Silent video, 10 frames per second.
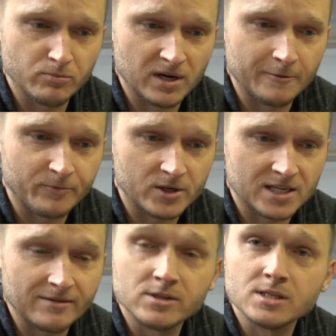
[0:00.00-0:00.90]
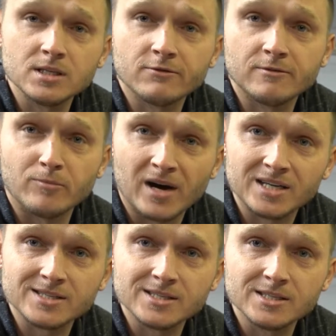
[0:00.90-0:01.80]
but there's obviously different
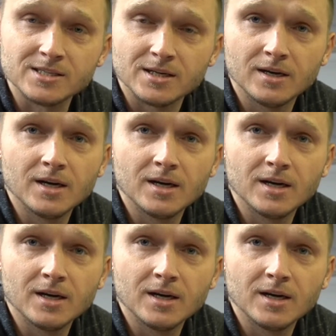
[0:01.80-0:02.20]
processes,